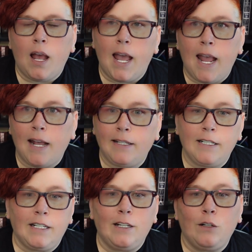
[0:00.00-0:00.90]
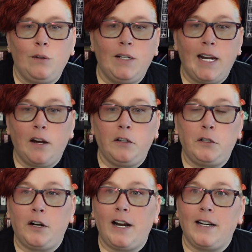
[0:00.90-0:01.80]
And this can include
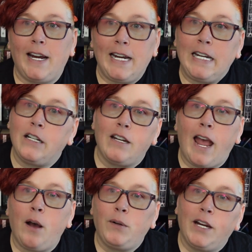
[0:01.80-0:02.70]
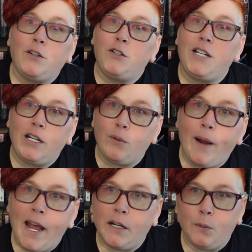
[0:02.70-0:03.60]
how characters
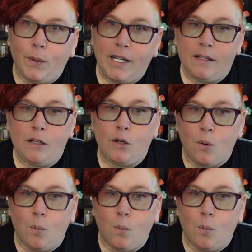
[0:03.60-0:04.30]
interact with your